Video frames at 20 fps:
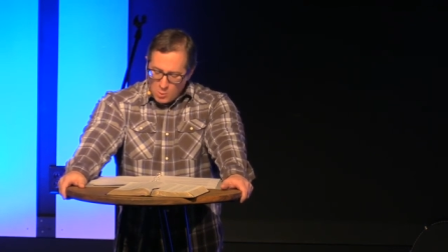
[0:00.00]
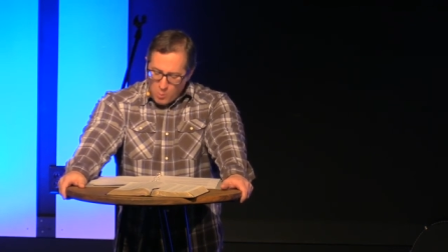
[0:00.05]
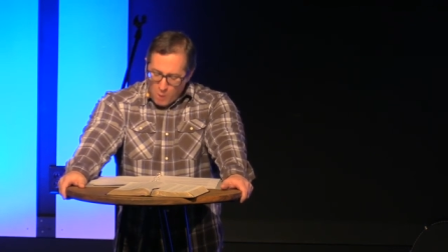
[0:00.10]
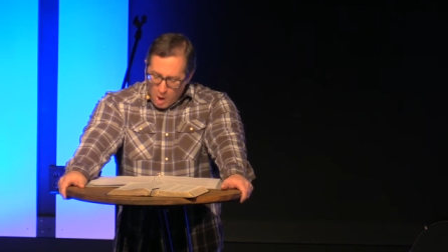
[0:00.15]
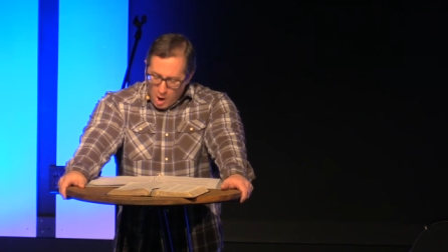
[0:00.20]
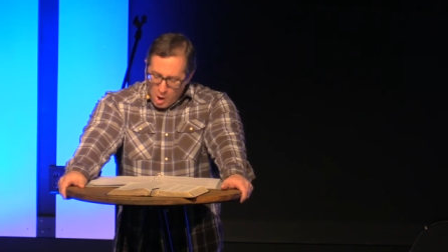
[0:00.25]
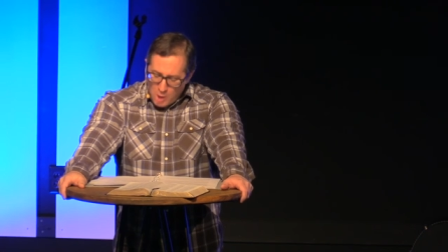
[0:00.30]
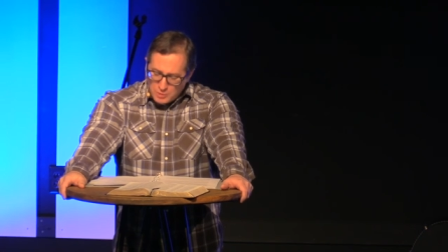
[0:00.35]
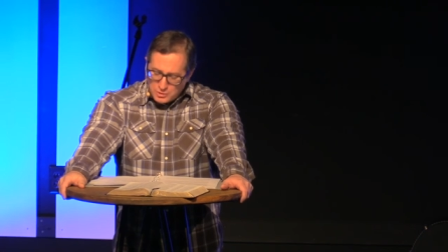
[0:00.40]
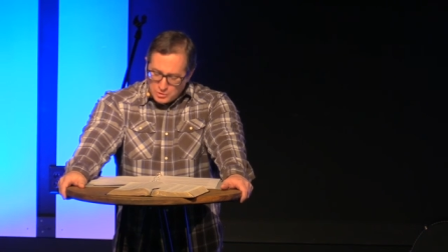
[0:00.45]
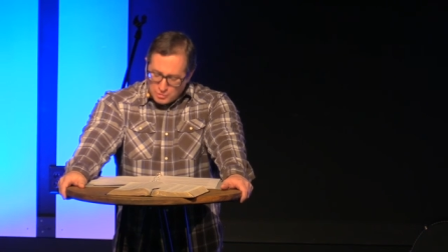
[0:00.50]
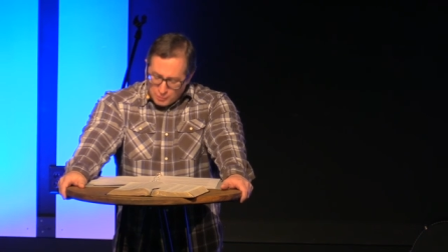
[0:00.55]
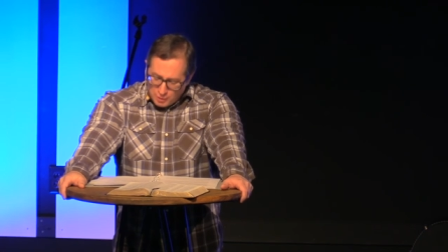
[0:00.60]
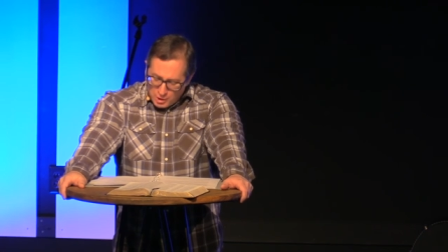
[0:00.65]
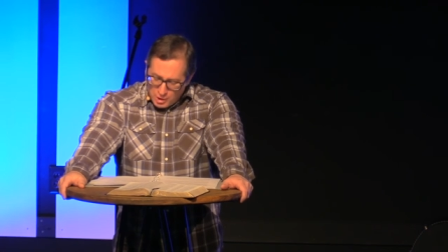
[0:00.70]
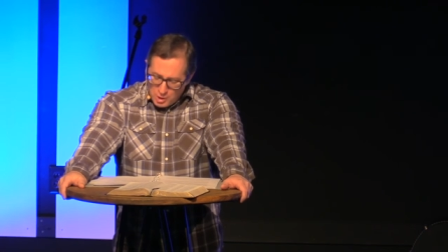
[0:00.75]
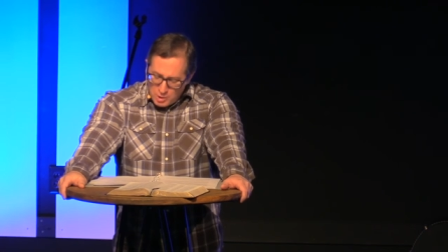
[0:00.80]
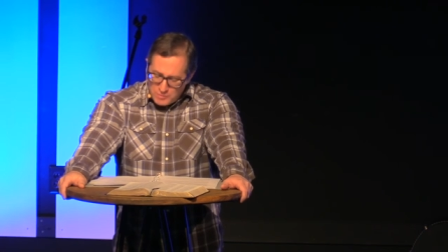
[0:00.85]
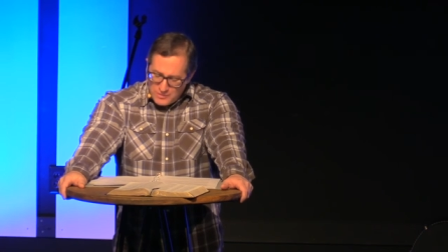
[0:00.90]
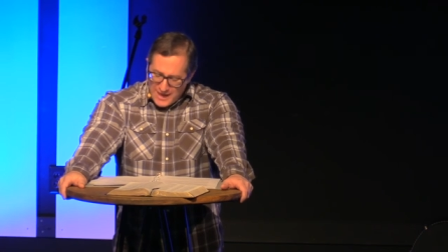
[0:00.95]
walked
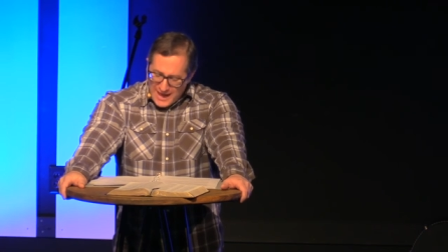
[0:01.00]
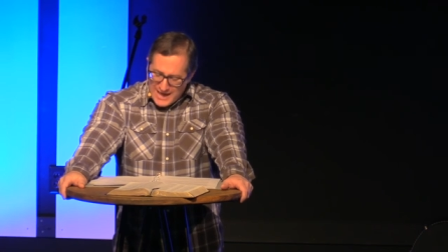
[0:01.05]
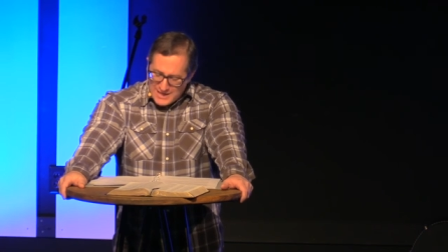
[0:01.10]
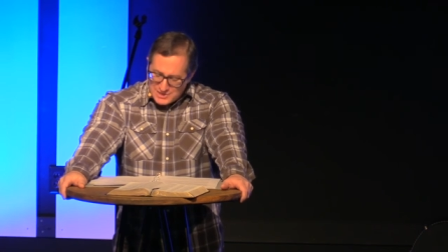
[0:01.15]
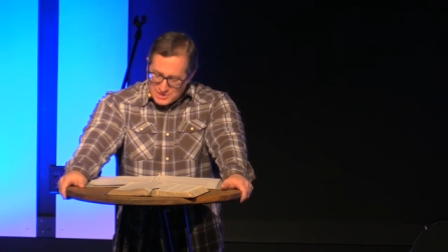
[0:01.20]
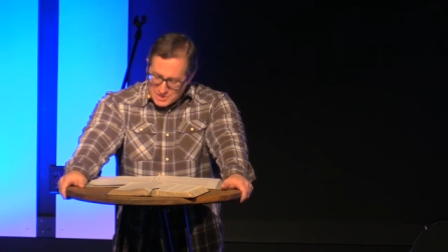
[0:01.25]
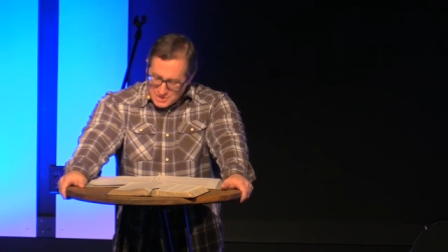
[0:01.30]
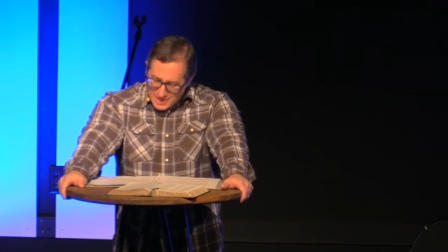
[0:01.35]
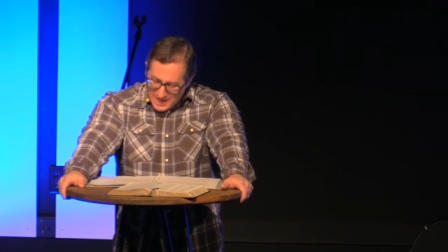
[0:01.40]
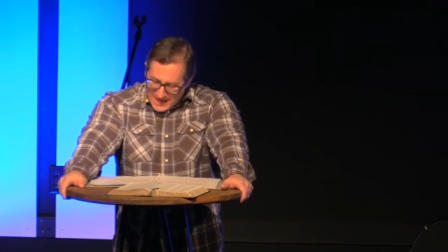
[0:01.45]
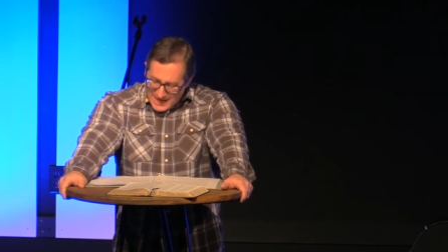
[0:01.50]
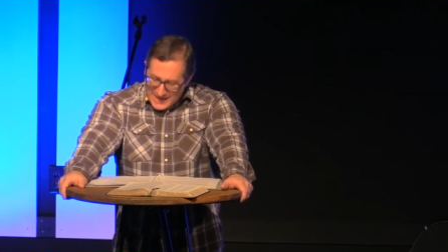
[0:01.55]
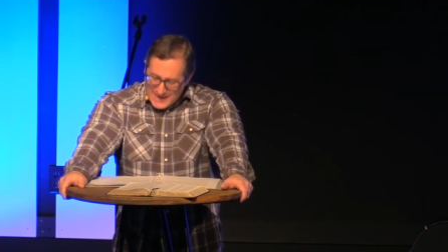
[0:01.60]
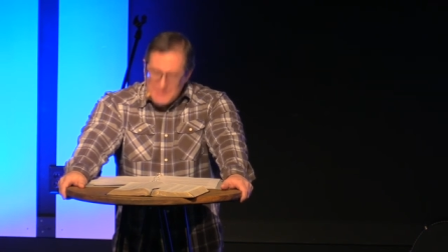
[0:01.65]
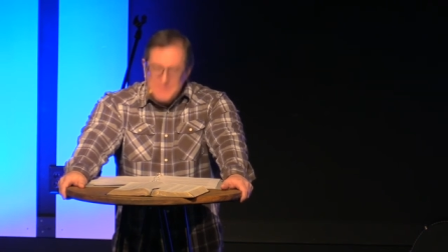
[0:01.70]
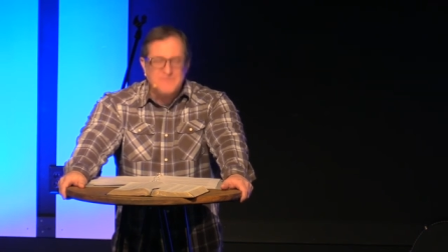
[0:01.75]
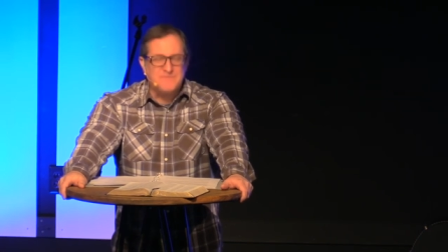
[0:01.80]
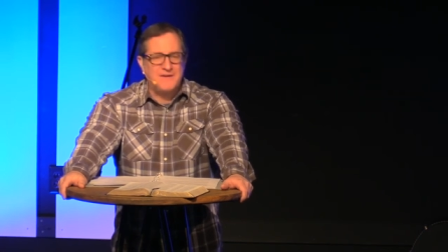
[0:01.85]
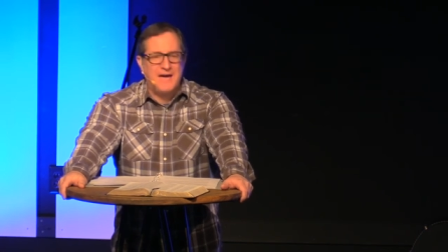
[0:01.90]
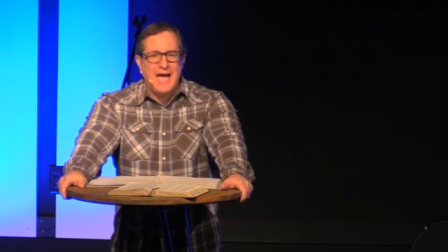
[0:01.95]
through that
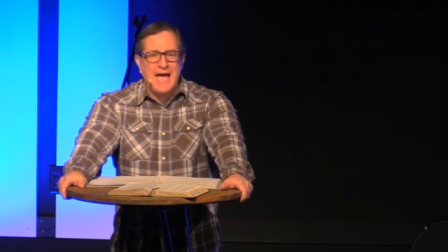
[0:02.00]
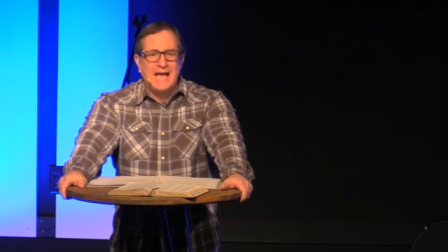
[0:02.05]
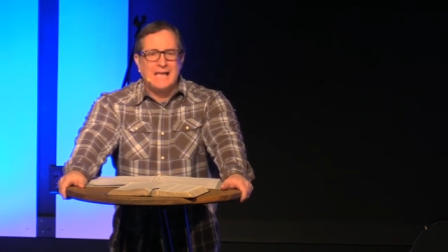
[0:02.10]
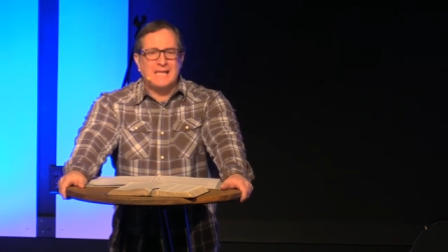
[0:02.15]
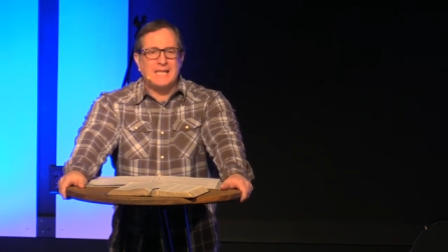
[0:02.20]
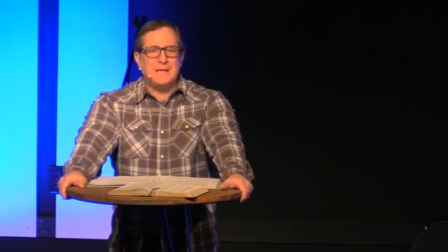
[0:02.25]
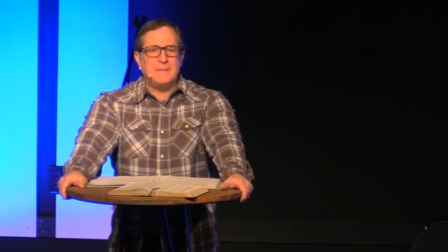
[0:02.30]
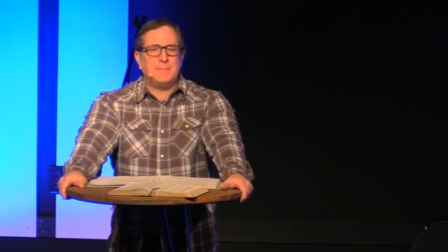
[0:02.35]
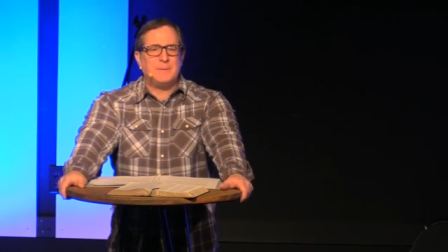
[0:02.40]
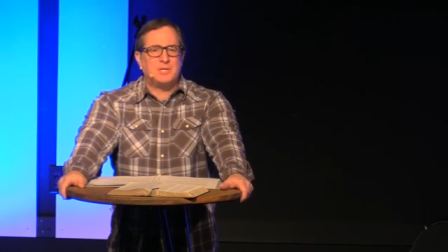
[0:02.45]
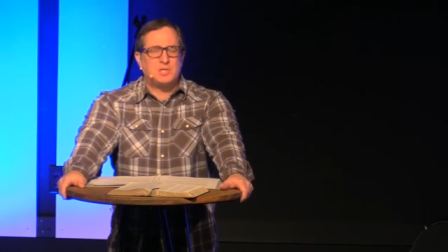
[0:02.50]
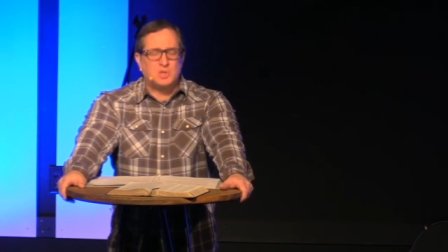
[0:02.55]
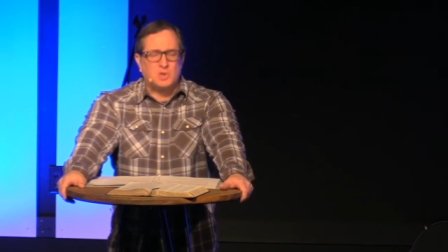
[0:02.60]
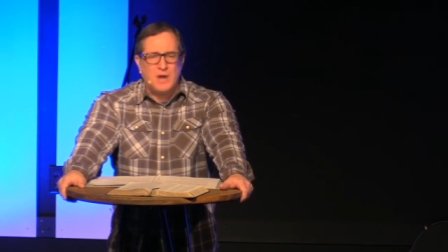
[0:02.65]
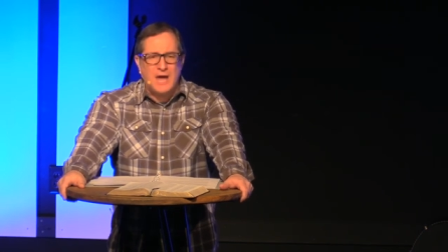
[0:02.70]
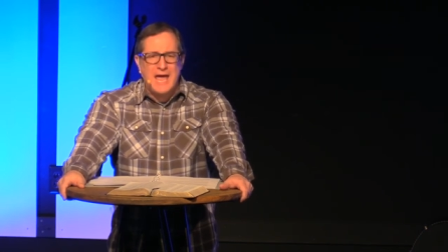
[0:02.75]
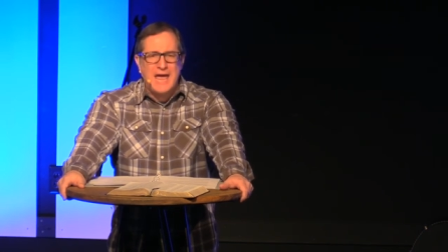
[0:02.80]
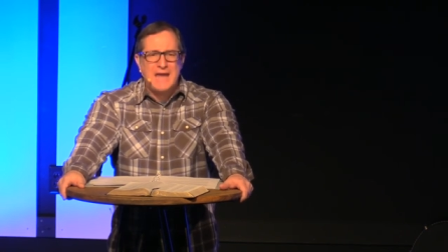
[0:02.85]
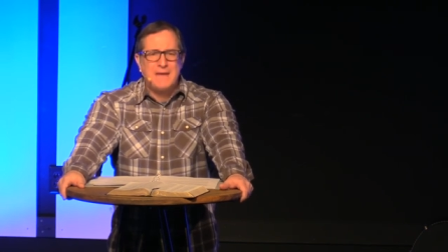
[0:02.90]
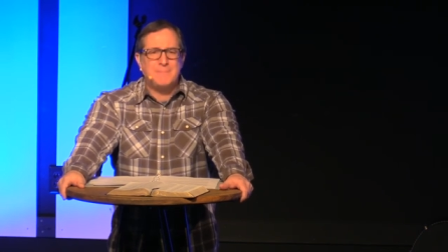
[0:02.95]
same valley,
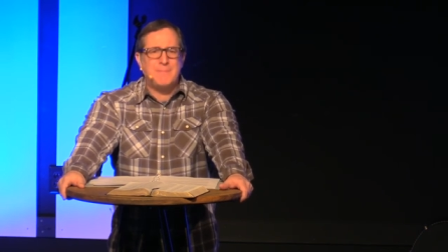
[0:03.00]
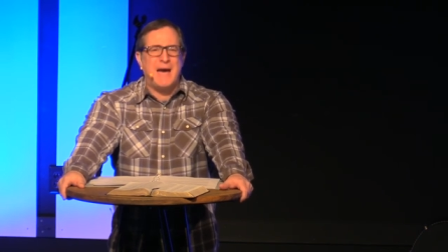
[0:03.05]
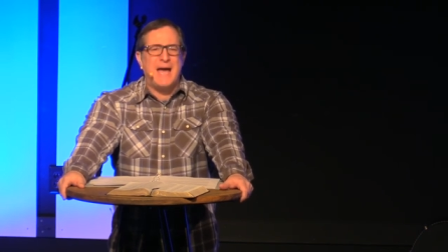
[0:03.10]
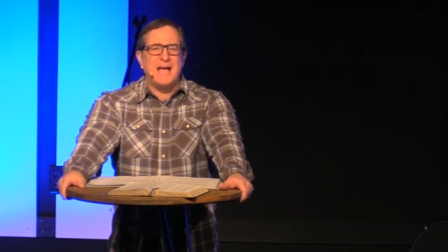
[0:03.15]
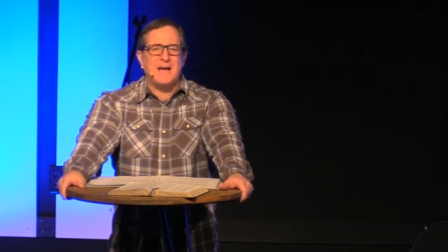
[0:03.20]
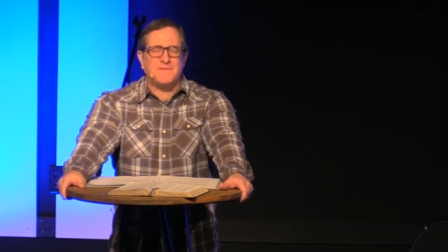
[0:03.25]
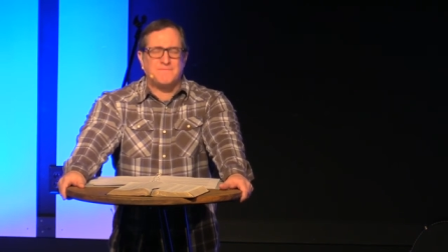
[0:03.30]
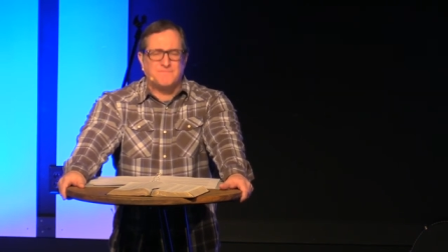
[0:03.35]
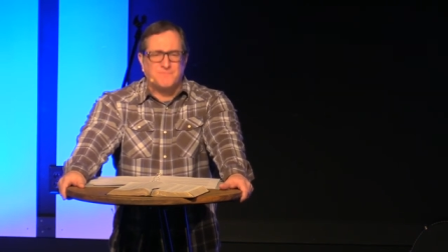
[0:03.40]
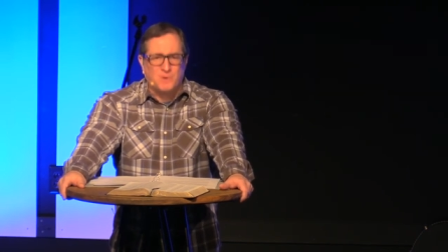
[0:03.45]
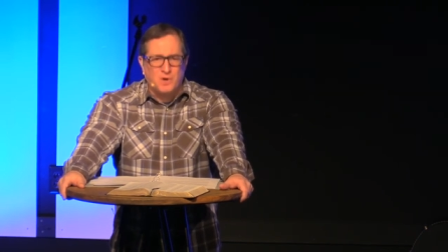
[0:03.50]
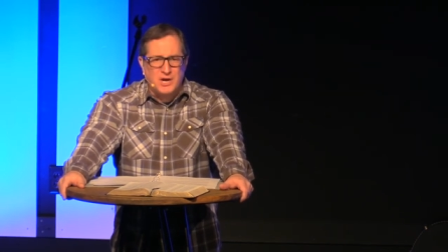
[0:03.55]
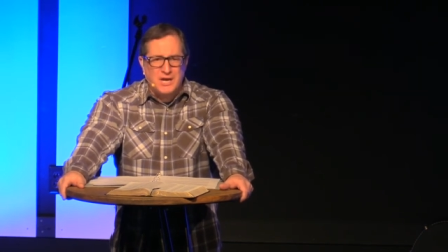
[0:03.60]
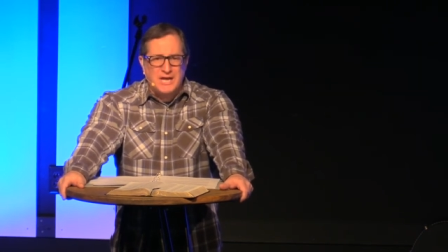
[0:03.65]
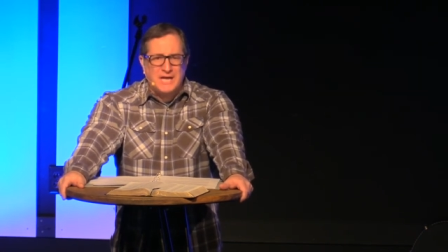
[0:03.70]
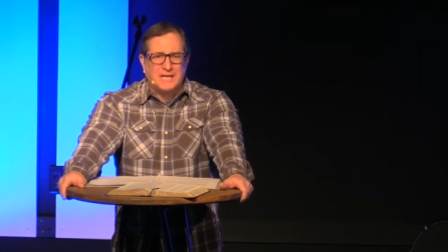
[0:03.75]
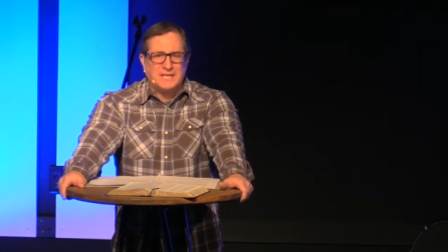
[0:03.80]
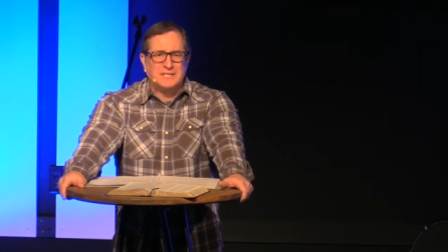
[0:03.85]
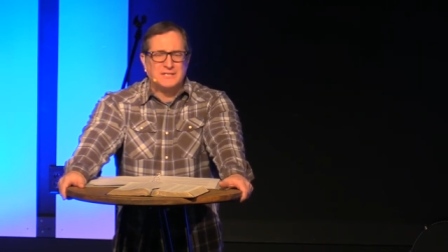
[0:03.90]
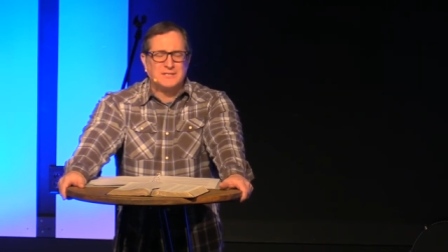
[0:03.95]
betrayed by a
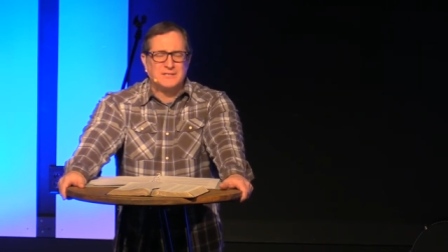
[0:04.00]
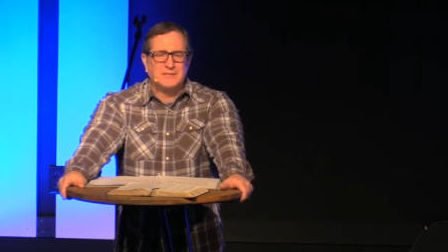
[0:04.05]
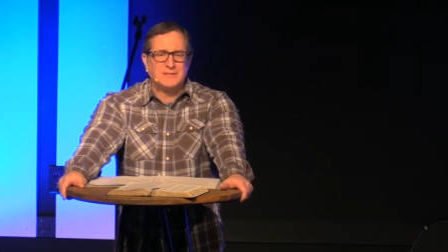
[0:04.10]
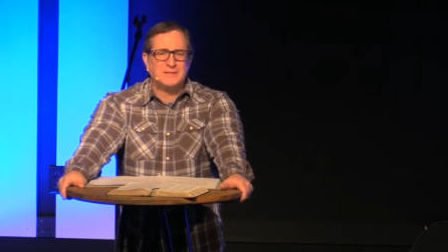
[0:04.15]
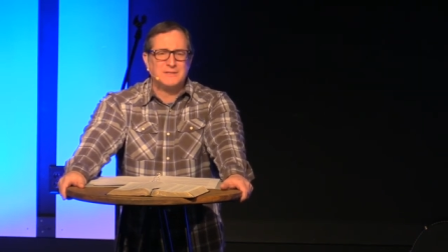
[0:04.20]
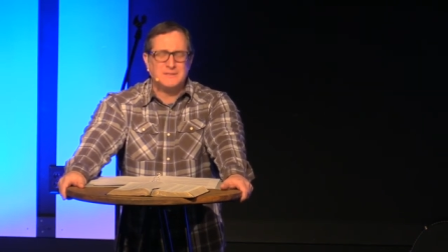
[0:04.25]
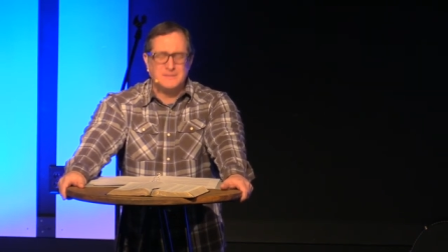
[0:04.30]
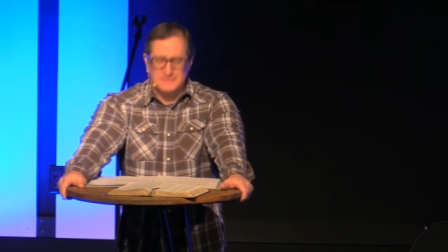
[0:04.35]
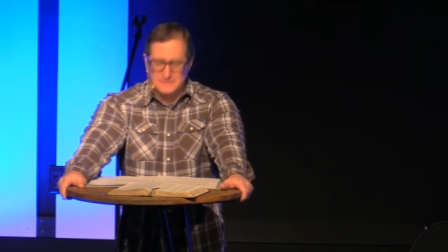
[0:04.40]
friend.